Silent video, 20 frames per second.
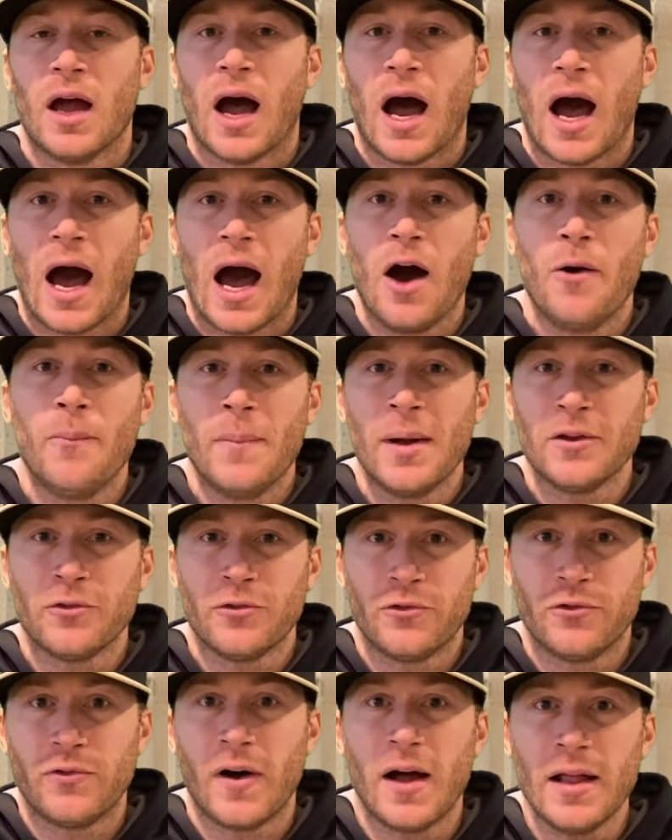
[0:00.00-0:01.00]
How much
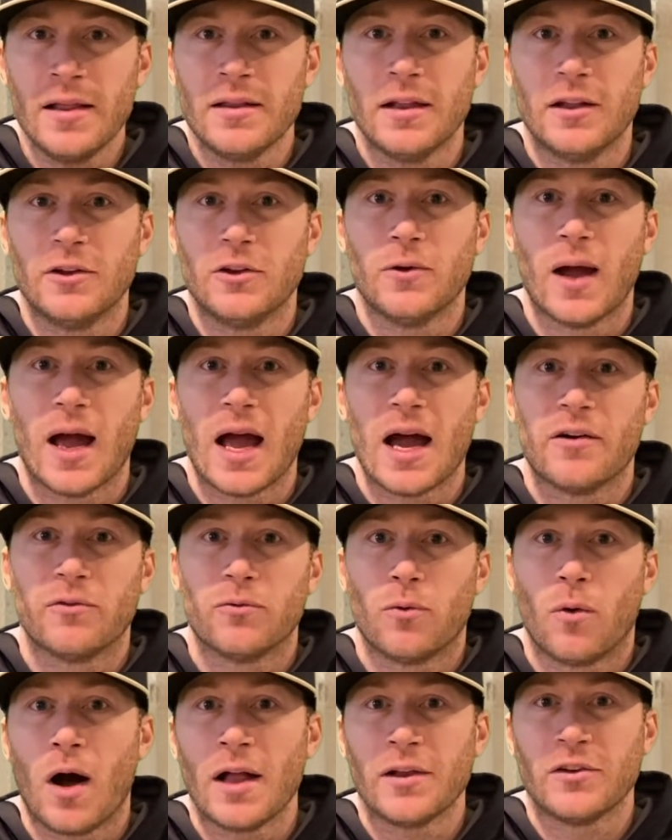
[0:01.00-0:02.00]
fun did you
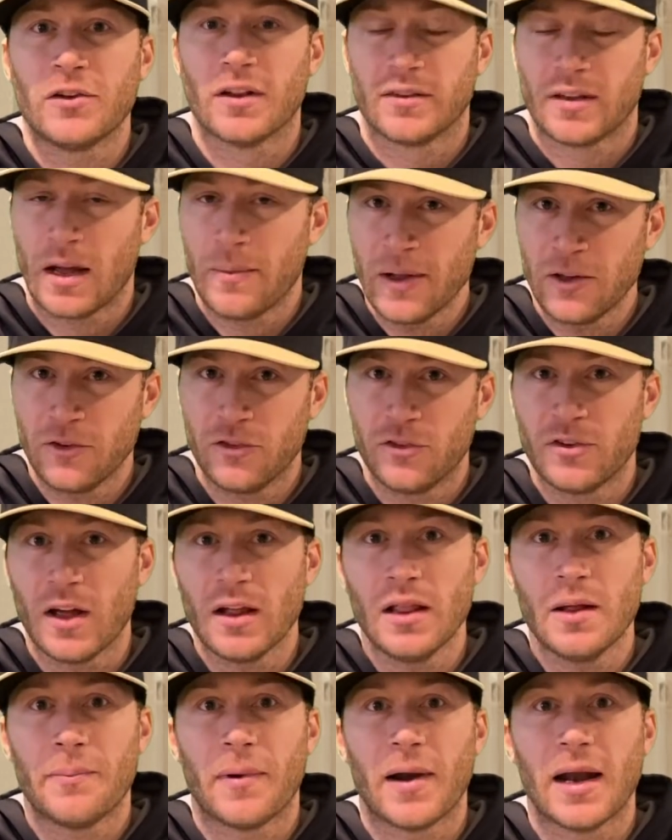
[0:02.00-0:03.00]
have watching this? How much
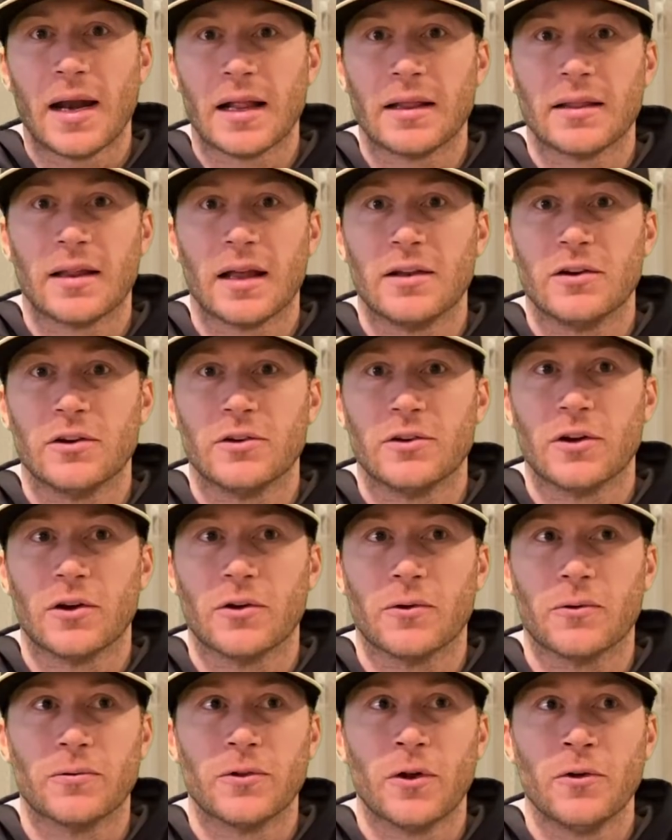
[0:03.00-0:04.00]
celebrating did you do?